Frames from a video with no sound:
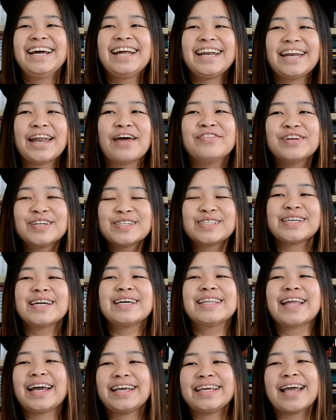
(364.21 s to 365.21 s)
Never say
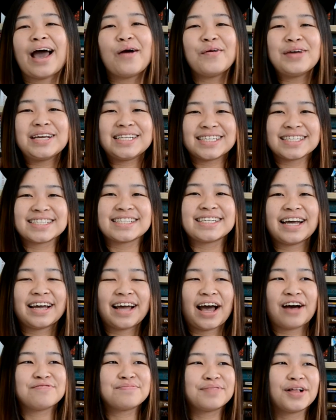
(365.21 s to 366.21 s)
that yaoi doesn't
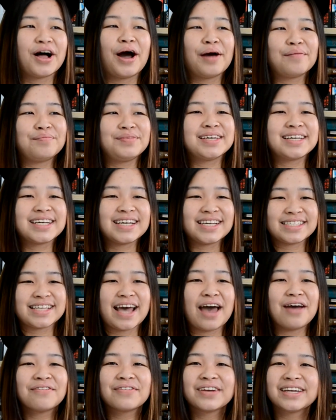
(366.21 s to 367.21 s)
have plot, because
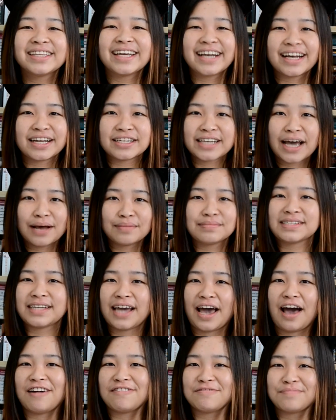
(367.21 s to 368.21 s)
everything attempts to
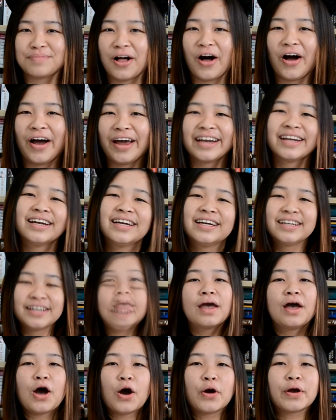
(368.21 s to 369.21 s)
have plot.
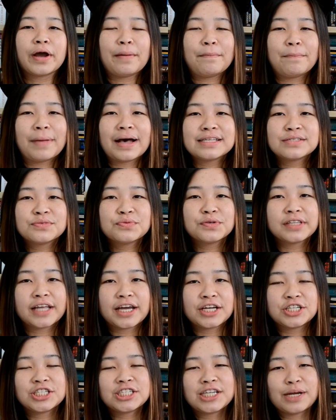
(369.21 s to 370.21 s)
Okay, best
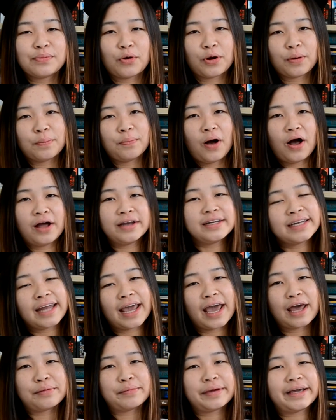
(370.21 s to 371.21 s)
relationship or bond in
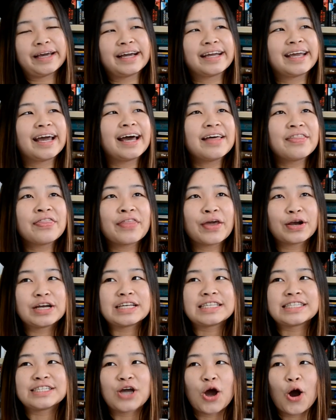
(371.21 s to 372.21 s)
anime. Again, there
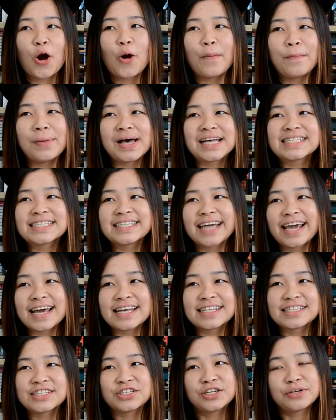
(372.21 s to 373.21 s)
is no best
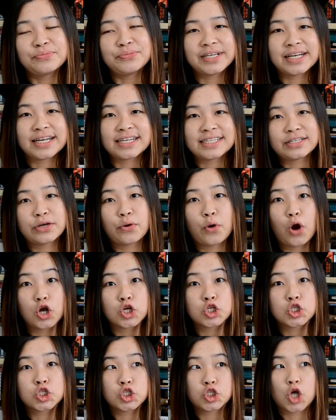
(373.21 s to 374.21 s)
answer because there are
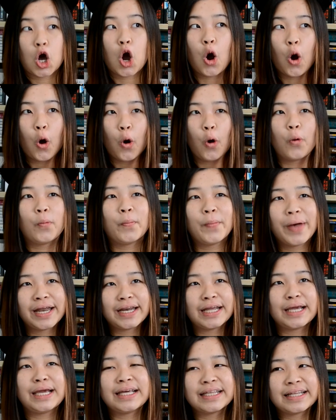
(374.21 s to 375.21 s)
so
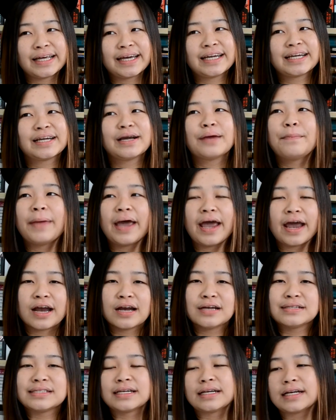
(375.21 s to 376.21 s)
many like
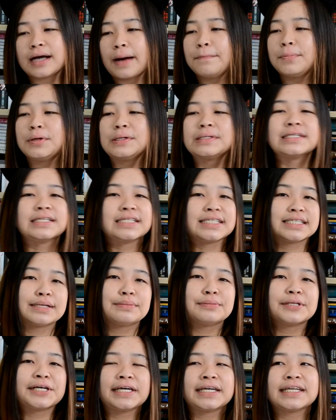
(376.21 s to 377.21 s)
pairs and couples and
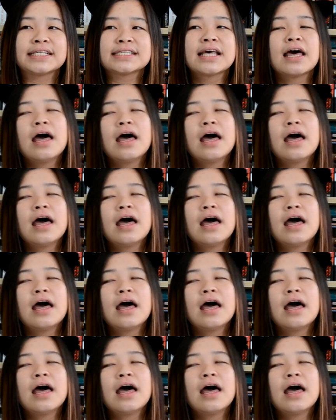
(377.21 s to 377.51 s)
siblings.